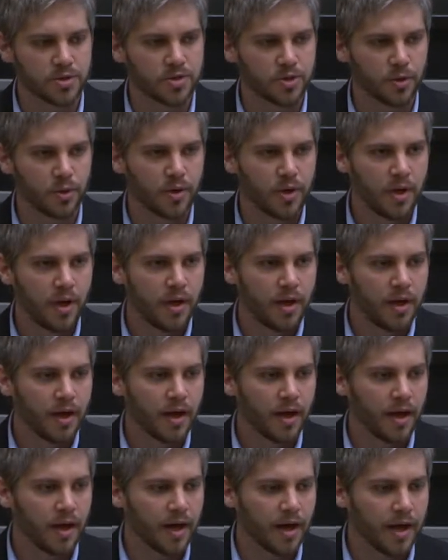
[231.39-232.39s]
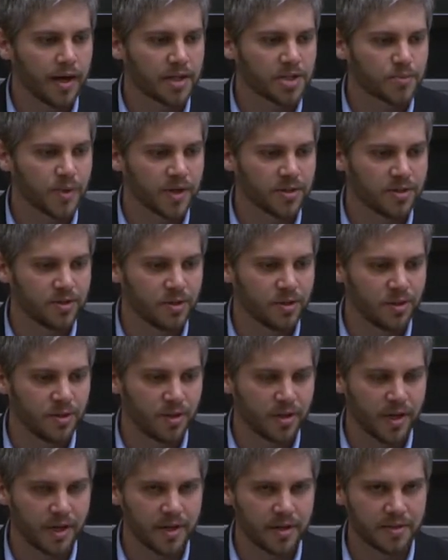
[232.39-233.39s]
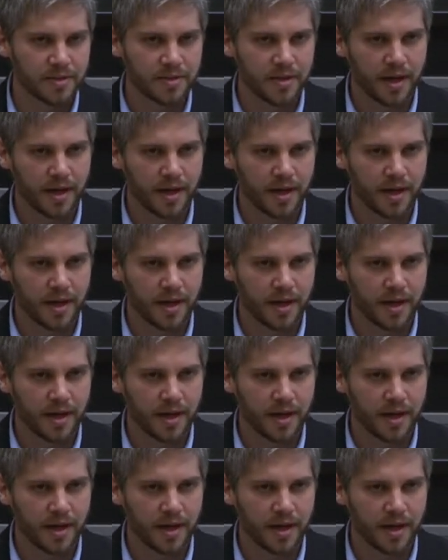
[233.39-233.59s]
So uh, I expect you'll uh,